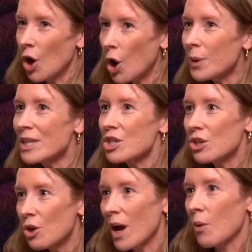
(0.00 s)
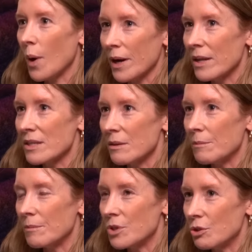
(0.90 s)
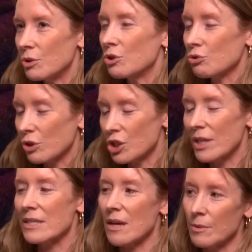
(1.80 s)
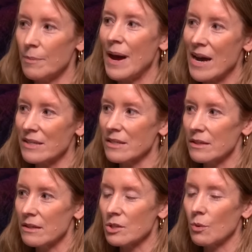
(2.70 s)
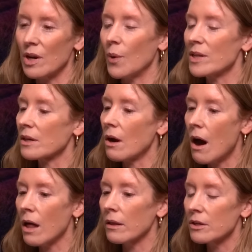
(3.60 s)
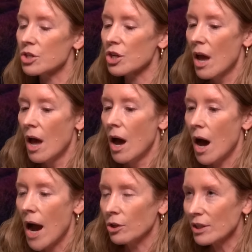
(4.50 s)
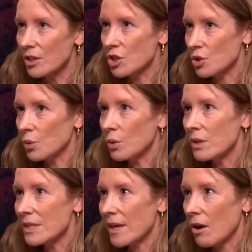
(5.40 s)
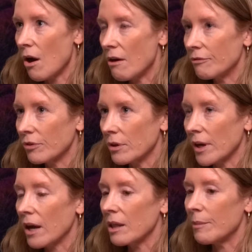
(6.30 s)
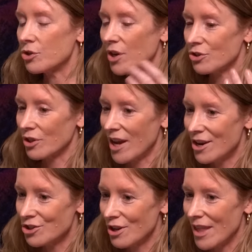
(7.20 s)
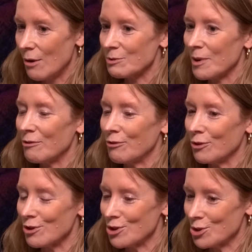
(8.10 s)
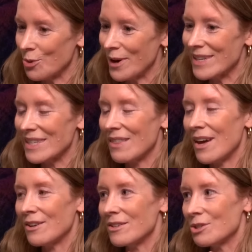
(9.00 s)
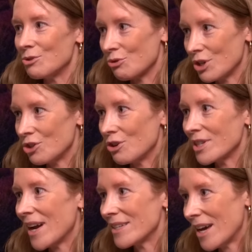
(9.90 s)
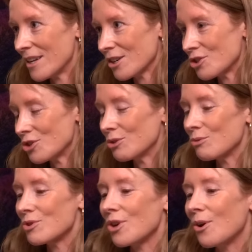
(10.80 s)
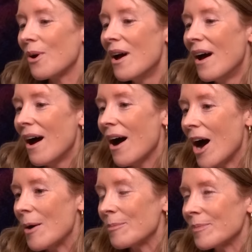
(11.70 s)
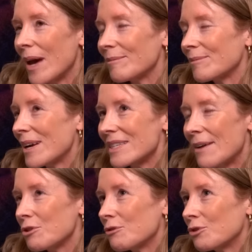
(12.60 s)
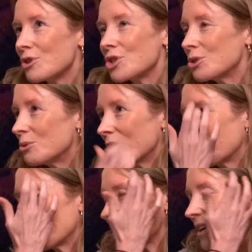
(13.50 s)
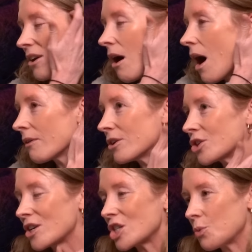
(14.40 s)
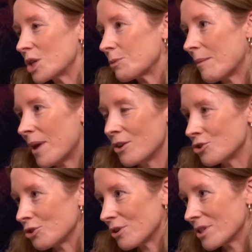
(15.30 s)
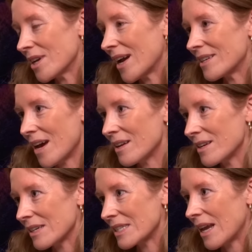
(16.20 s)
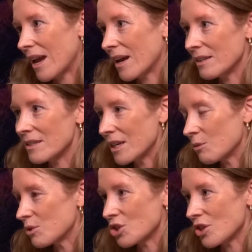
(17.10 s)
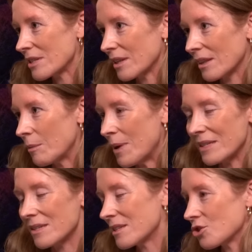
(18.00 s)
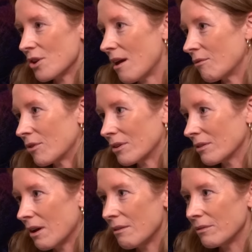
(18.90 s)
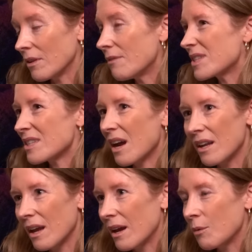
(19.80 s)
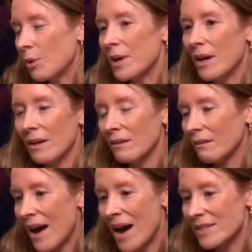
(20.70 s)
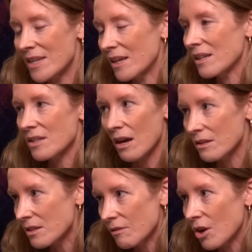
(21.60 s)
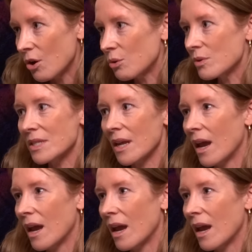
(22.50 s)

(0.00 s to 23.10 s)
always knew I wanted to do nutrition in some capacity. So when I went to college, I looked at schools that offered elementary education. That was my first choice, and then nutrition or dietetics too. So I guess after the first 2 years in college, I switched my major to dietetics, and it was just like the best decision ever. Love studying, would be in class, taking tons of notes,